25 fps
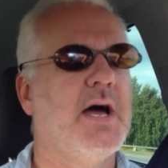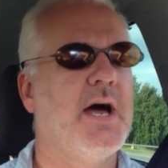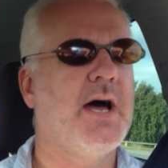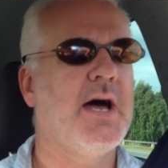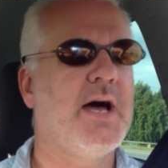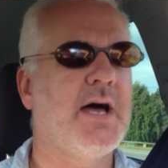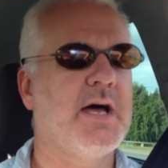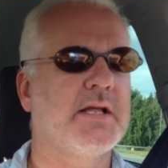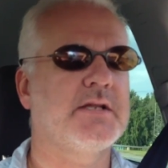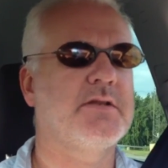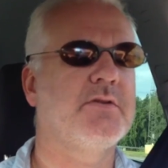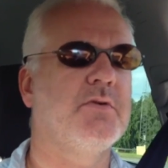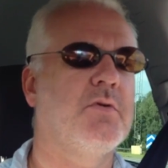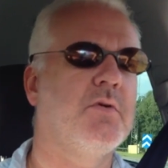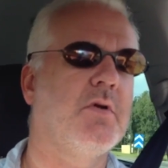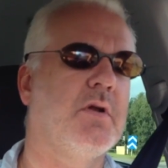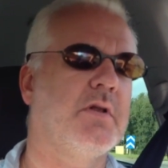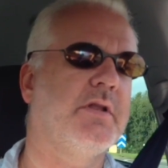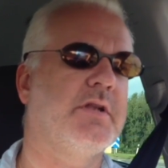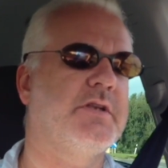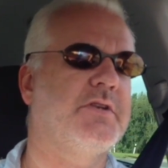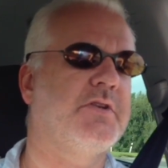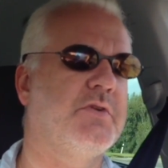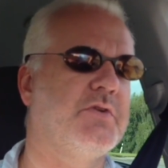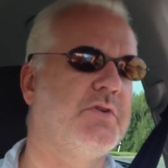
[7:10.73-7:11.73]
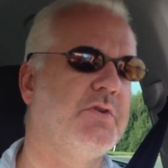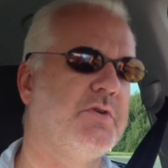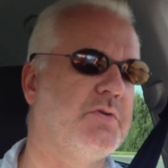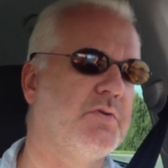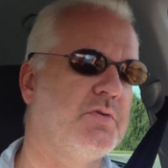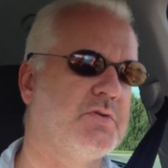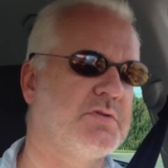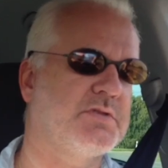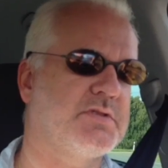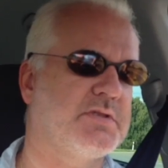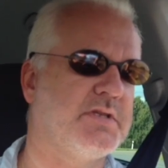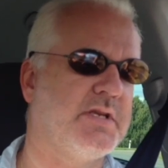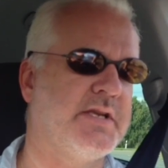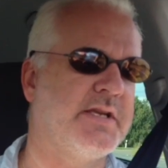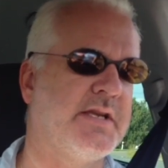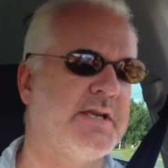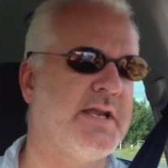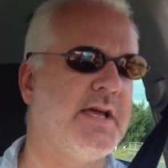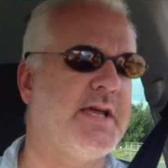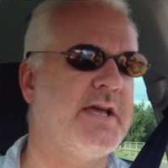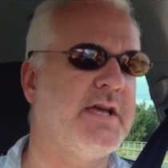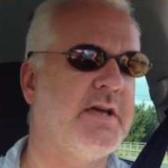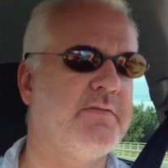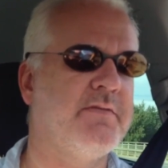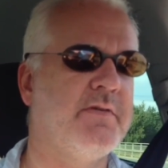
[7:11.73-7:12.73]
add all the to-dos in
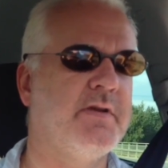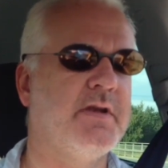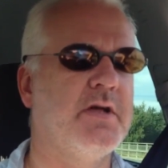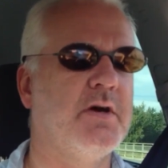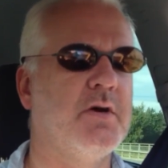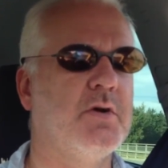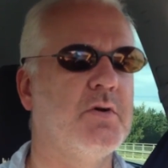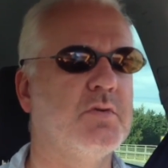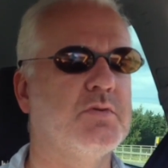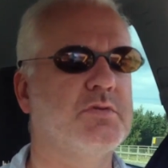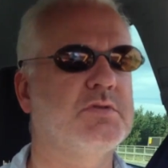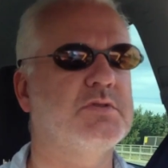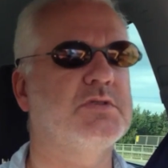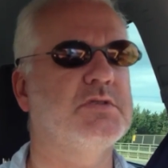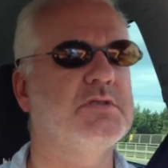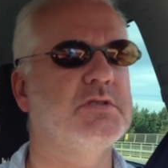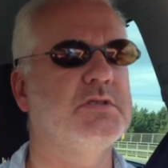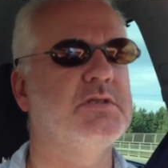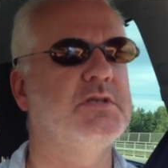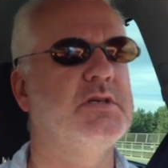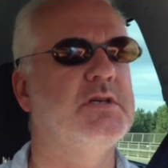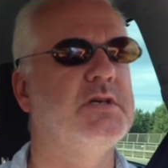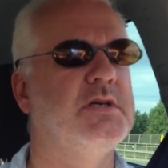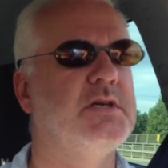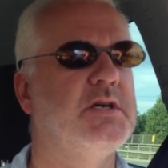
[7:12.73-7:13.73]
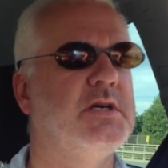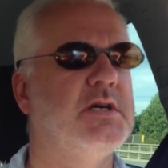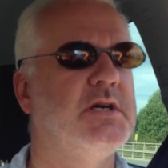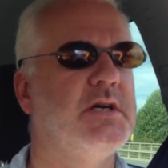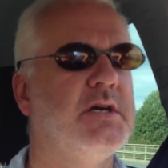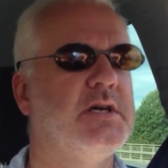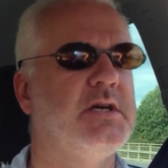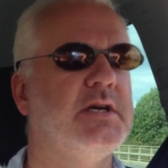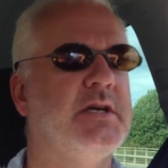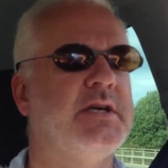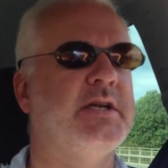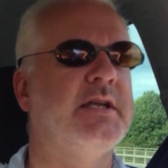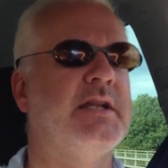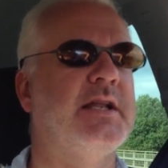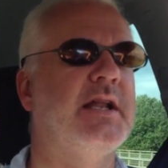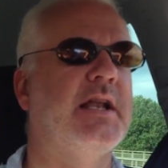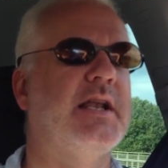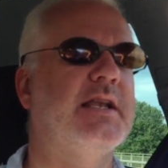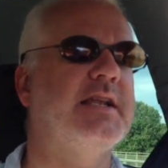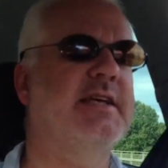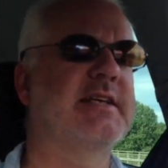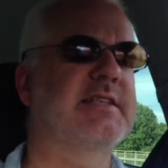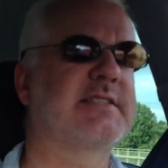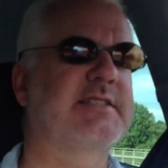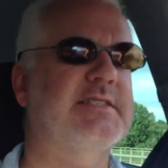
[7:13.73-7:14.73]
Evernote in a
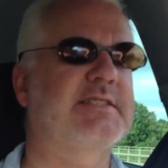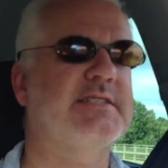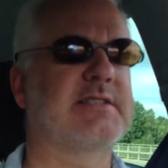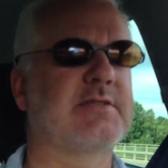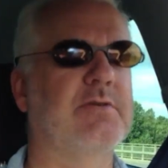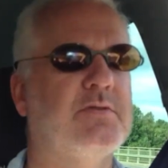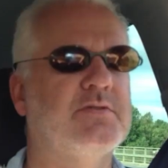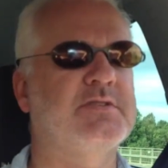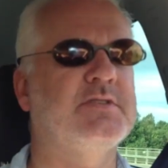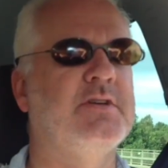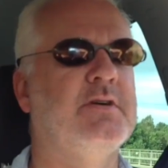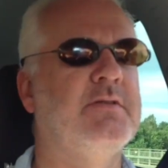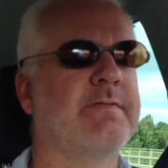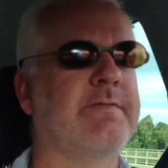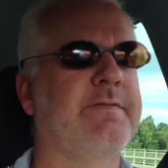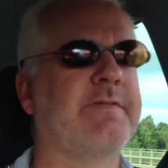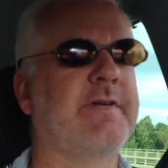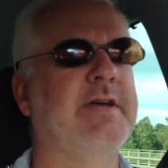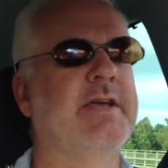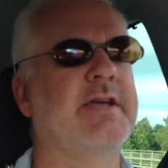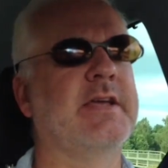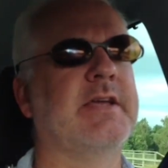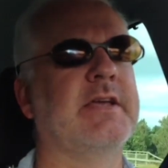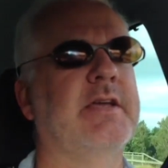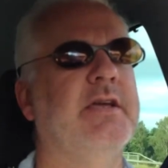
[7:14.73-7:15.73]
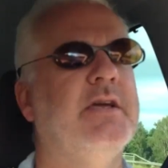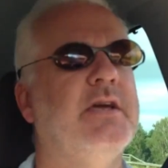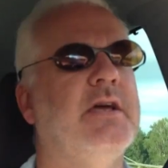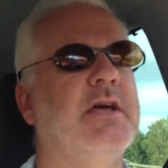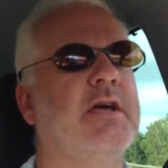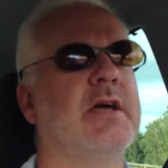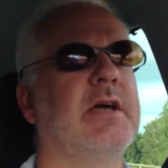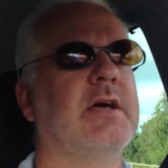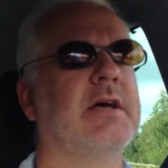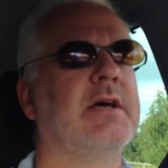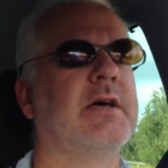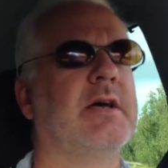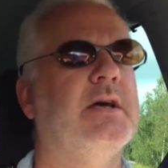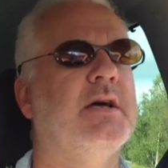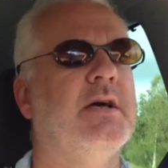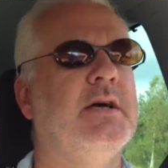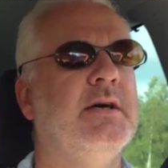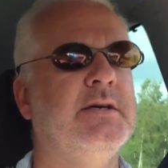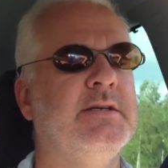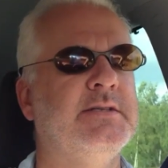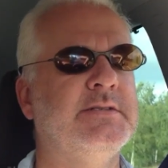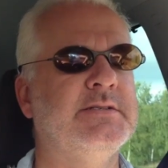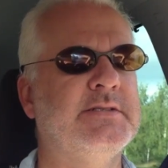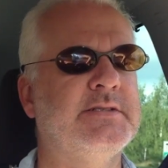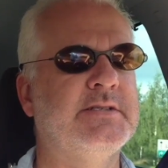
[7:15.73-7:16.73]
list or something,
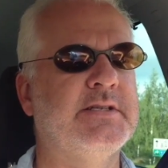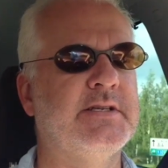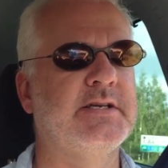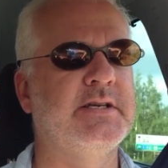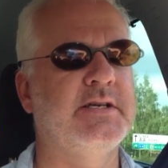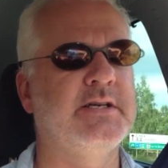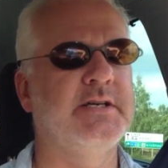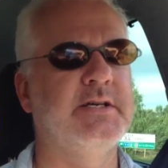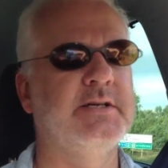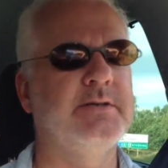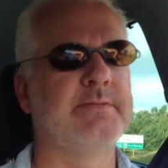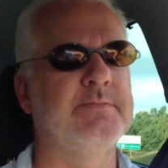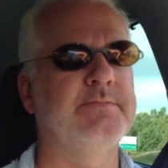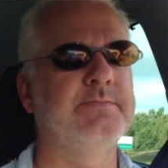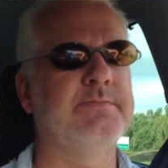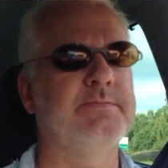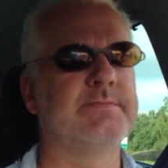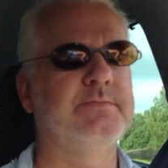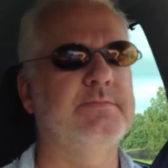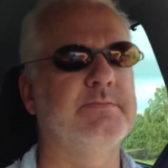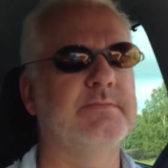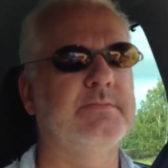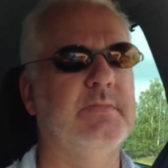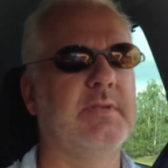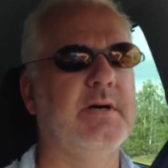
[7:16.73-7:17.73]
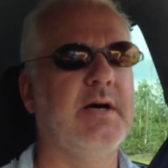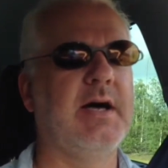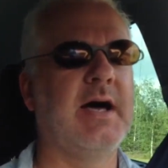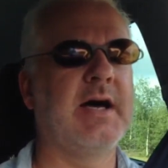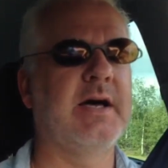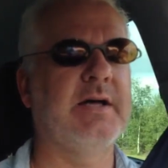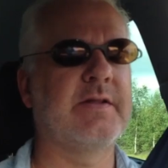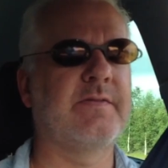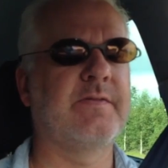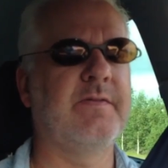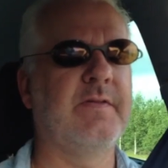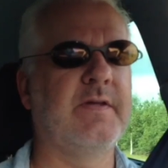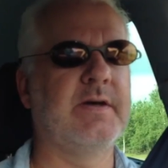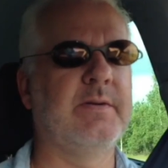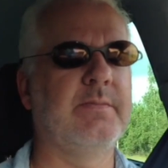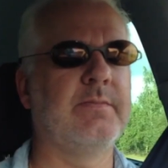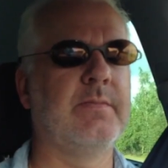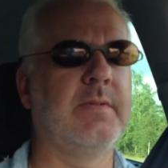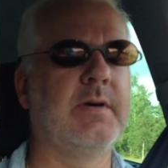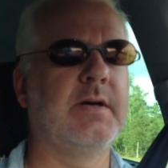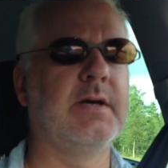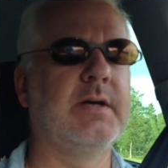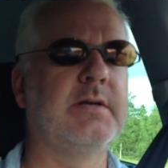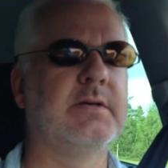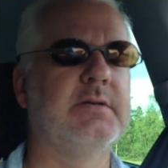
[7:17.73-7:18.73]
and um, add
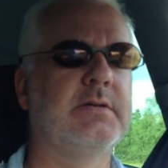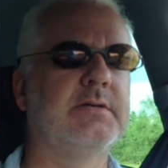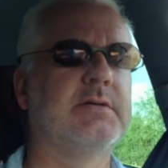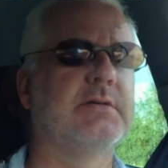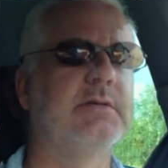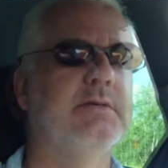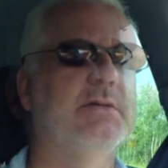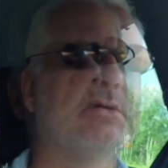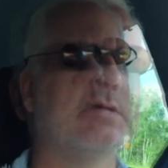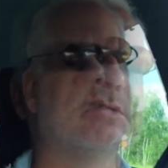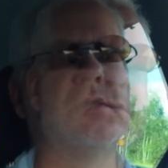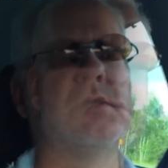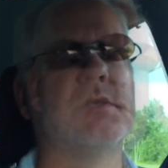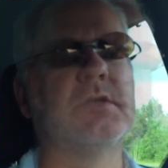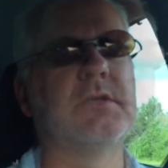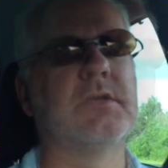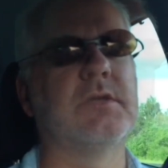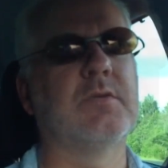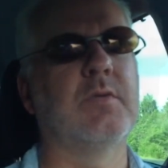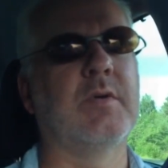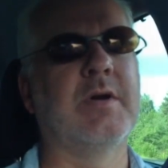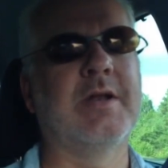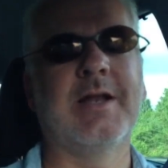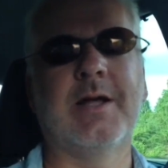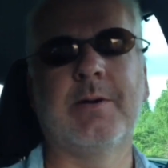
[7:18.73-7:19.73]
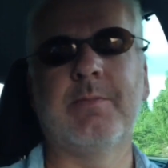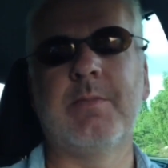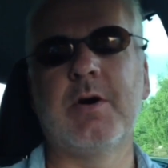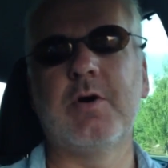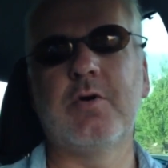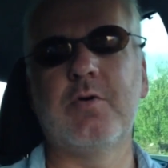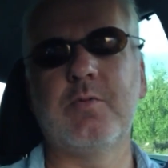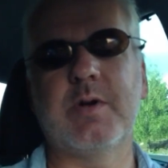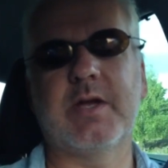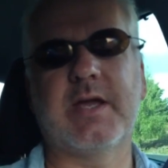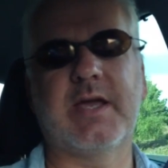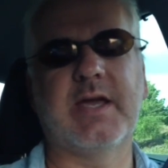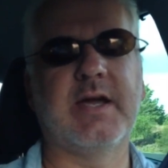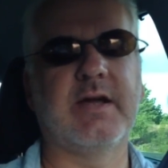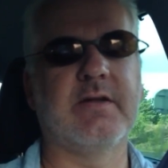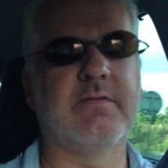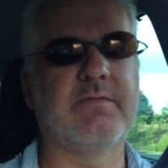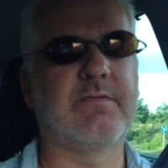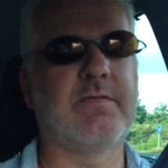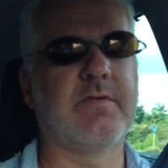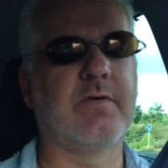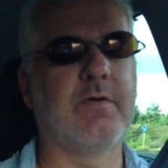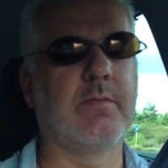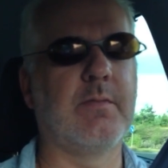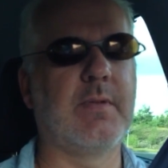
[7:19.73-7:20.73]
them uh, when I'm home
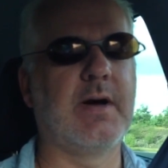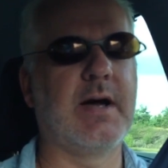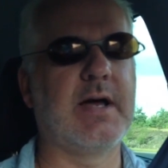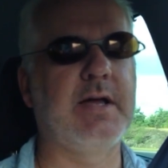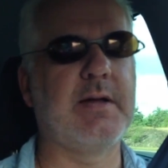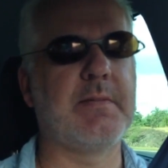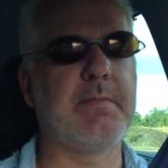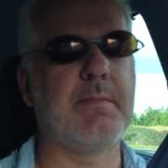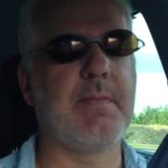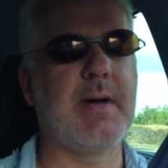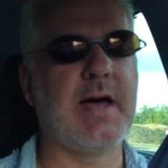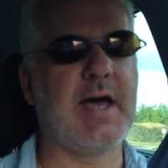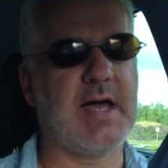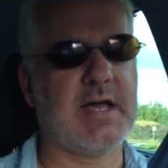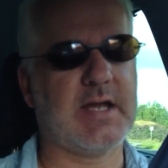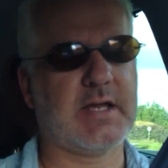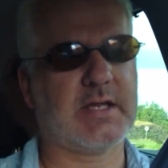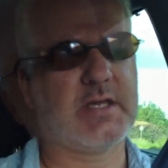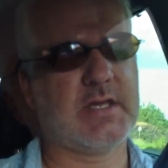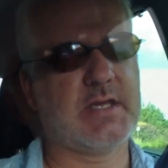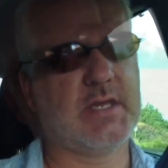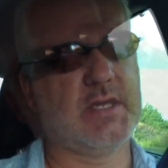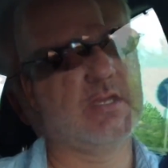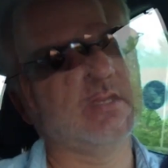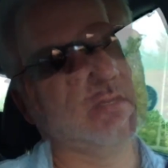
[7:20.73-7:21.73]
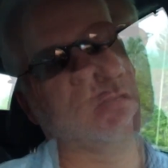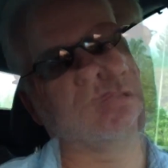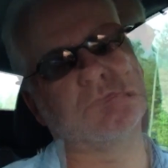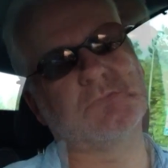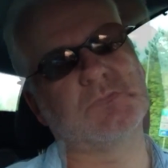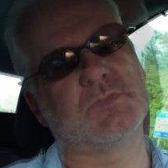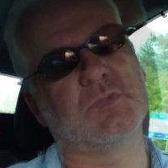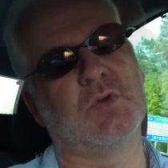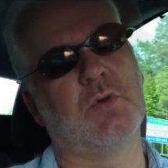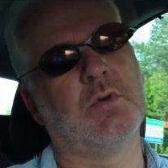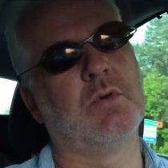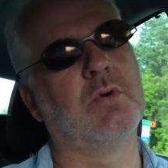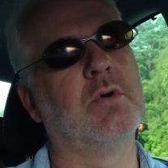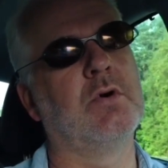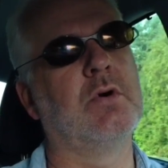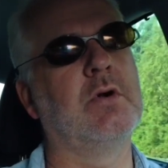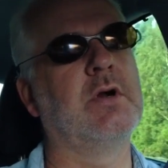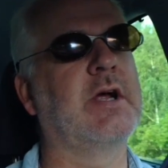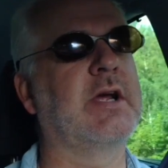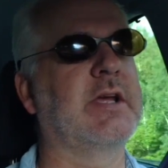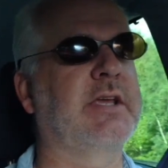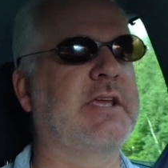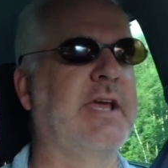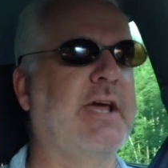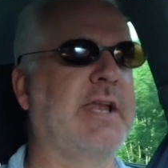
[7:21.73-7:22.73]
again from my Mac,
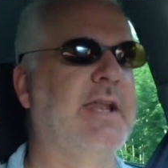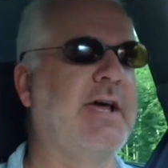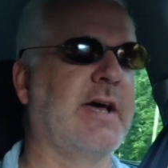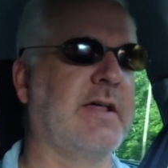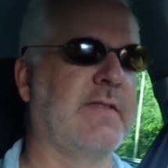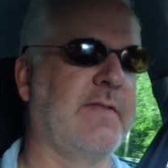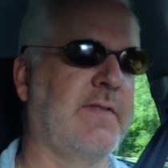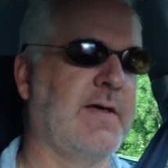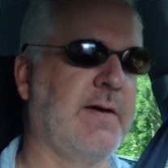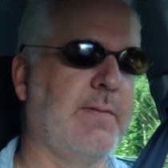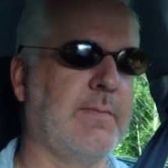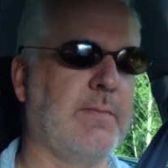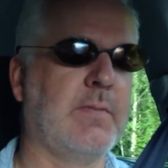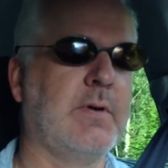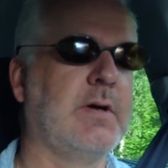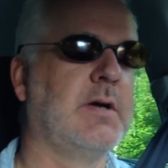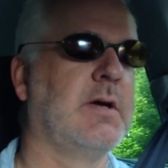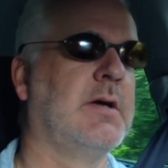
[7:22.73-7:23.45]
or I can add them